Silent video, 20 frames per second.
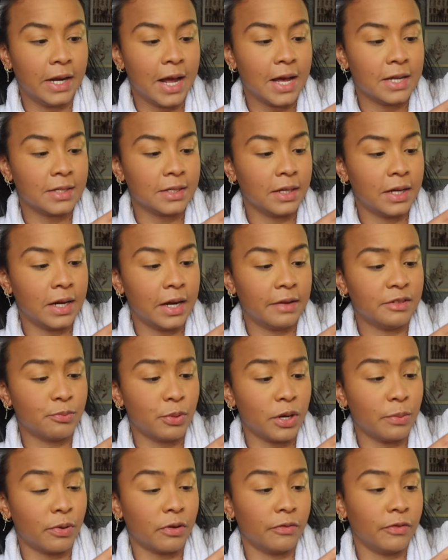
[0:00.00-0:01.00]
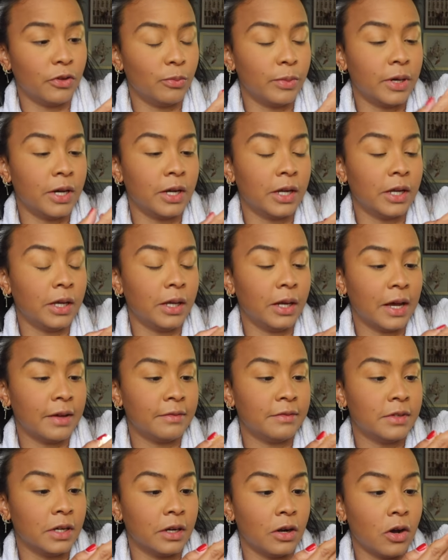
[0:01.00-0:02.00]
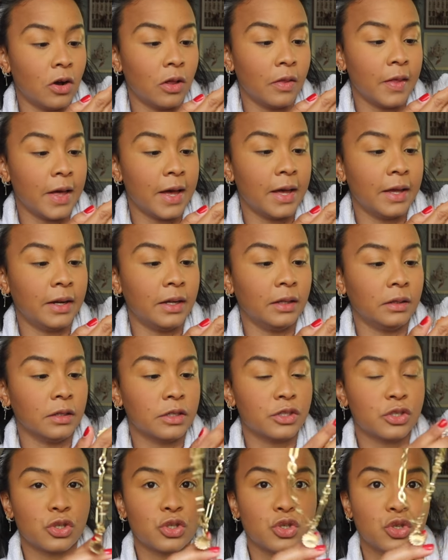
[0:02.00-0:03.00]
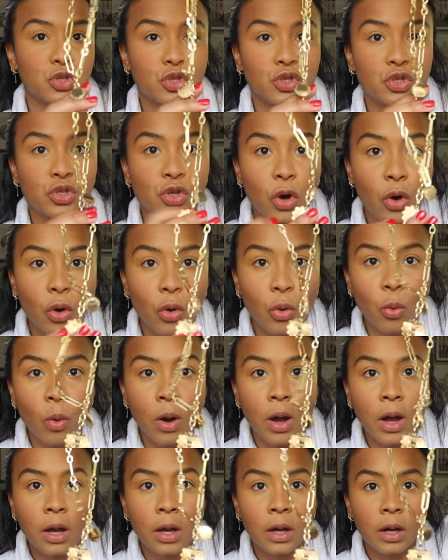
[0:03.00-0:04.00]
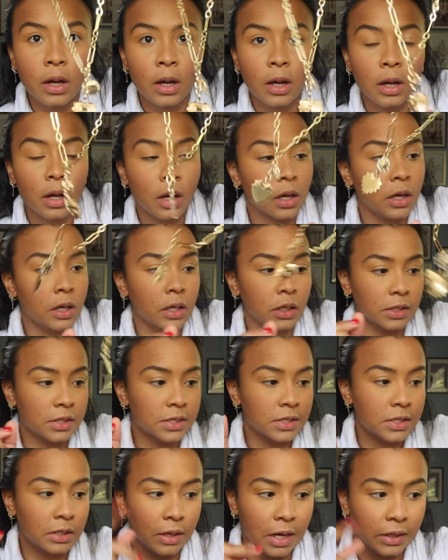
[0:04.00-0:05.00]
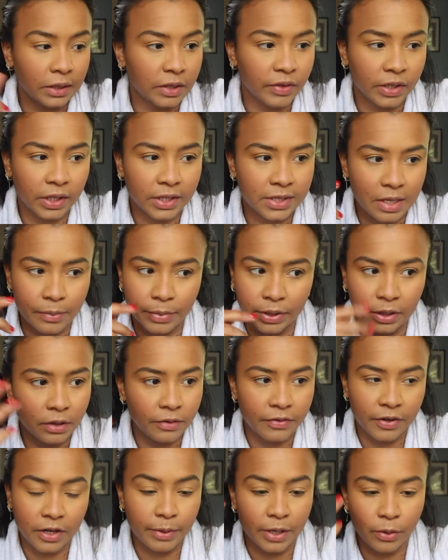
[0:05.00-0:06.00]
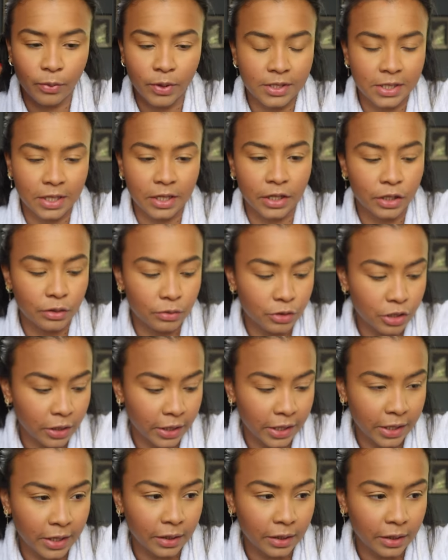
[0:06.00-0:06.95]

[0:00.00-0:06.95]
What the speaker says: it hasn't. And I sprayed perfume on it, I've done all that, and it looks so good still. I'll leave a link down below if anybody wants like a cute chunky